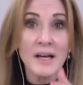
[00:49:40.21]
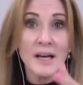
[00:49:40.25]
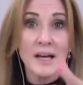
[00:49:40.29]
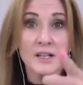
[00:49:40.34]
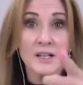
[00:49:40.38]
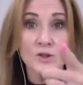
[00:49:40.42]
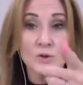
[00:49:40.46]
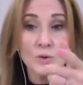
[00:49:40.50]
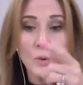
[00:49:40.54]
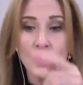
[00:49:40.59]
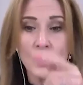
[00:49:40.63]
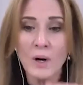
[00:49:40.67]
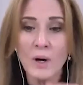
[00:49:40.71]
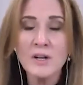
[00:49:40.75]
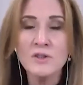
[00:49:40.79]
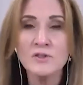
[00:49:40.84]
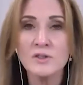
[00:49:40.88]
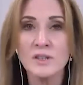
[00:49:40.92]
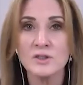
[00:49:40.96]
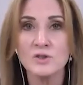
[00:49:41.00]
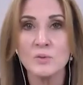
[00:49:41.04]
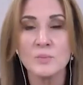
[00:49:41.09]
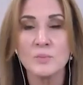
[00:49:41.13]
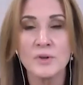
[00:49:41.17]
and you're quite
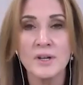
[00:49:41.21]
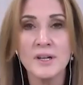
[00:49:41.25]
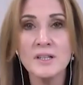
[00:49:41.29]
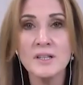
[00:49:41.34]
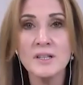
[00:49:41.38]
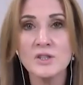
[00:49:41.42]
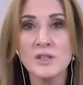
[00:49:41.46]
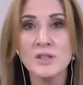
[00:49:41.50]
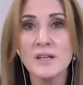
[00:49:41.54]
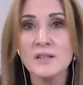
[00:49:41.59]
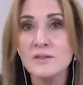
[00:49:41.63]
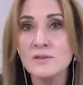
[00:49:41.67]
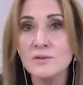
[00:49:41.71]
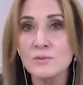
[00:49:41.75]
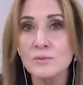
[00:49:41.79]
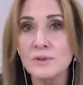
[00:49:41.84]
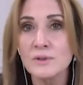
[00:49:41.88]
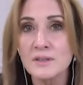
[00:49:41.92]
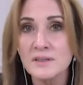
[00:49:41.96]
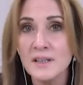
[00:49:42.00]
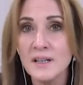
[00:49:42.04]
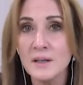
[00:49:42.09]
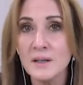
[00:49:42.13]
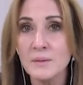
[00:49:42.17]
right your brain changes all
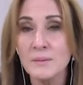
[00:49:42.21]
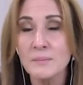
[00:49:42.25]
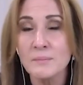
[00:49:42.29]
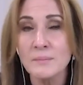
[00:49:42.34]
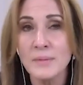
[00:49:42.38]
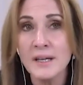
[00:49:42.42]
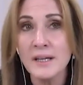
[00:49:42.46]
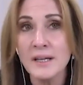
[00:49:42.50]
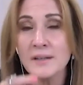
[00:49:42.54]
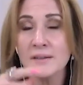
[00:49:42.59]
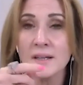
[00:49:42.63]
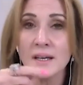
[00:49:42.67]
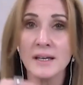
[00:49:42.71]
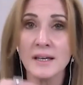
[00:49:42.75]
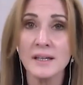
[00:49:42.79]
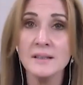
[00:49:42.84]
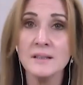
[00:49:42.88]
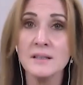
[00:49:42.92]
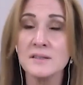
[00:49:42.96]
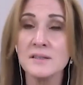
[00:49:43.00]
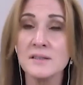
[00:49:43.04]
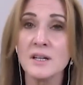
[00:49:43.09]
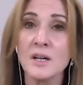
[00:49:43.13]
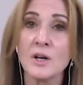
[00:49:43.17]
the time back in the
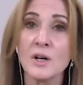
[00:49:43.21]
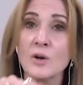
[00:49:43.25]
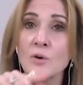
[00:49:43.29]
80s